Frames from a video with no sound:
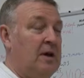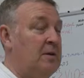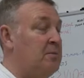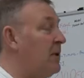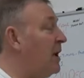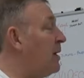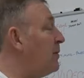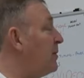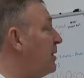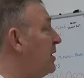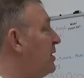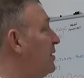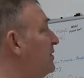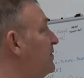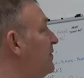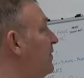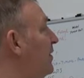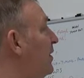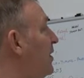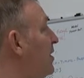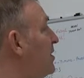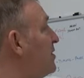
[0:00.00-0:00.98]
Might be good
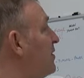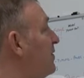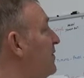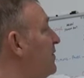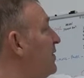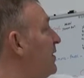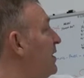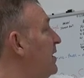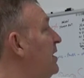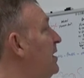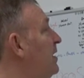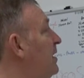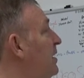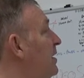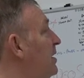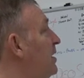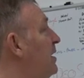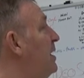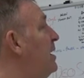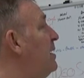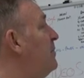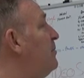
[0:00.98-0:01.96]
philosophy,
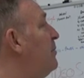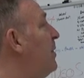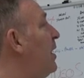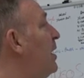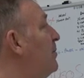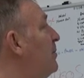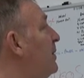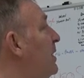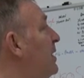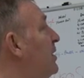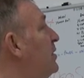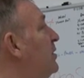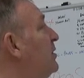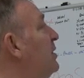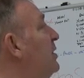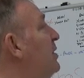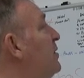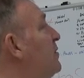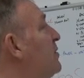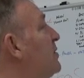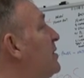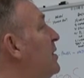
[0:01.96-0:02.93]
might be good
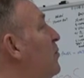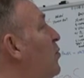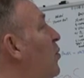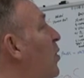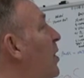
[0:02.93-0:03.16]
using